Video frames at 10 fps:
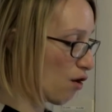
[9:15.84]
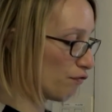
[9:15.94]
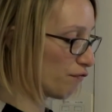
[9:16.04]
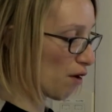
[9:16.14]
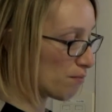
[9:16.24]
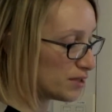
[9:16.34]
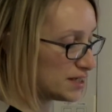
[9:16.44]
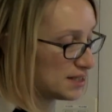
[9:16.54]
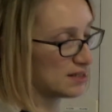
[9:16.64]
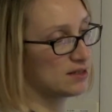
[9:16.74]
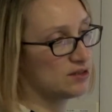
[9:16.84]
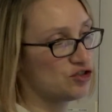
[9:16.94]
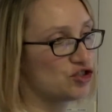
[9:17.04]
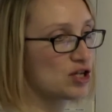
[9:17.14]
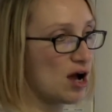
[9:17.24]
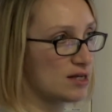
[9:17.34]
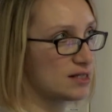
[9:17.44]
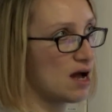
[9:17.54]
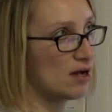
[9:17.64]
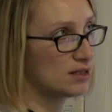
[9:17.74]
from recently
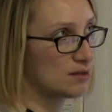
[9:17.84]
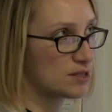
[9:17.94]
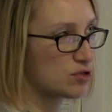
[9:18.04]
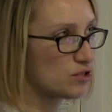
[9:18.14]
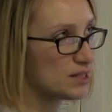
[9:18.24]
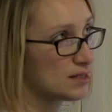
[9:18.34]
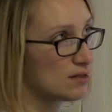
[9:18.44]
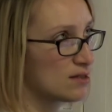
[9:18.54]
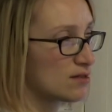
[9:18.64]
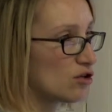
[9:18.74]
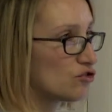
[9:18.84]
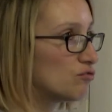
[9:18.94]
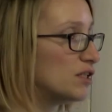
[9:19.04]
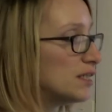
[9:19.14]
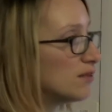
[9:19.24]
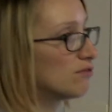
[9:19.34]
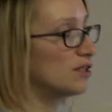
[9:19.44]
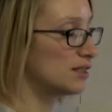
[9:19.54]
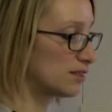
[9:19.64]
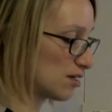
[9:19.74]
digitized items. So it's not really in
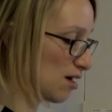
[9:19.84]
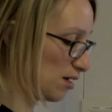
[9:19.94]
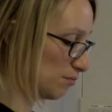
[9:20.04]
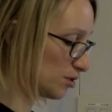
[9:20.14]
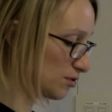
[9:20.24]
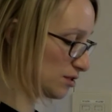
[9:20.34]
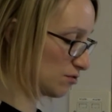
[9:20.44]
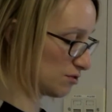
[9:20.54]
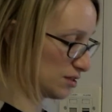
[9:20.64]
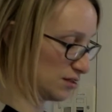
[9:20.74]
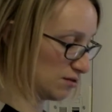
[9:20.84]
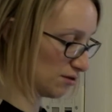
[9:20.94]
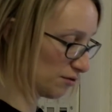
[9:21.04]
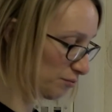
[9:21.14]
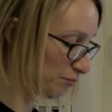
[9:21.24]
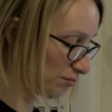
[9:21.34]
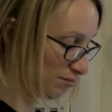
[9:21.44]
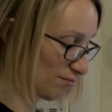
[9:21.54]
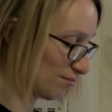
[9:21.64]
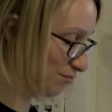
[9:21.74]
real time because it was
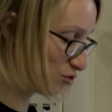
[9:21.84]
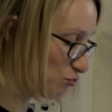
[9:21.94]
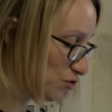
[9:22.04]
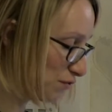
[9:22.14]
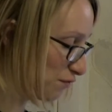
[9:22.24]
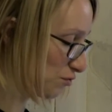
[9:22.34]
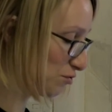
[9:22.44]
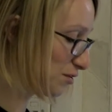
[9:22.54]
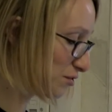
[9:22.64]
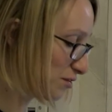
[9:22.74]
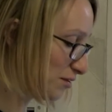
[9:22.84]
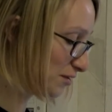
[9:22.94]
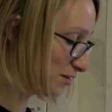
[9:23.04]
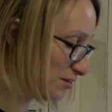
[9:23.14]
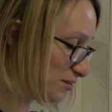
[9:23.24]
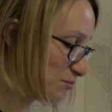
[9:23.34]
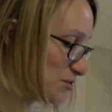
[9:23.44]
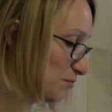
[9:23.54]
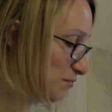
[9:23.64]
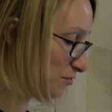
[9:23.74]
too difficult in
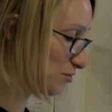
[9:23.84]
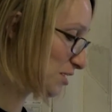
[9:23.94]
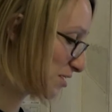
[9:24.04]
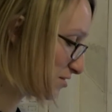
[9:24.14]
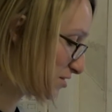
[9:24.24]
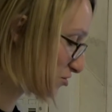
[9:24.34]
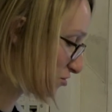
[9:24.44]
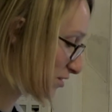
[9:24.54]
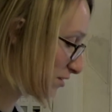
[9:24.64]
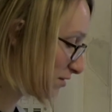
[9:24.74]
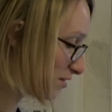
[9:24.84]
terms of organizational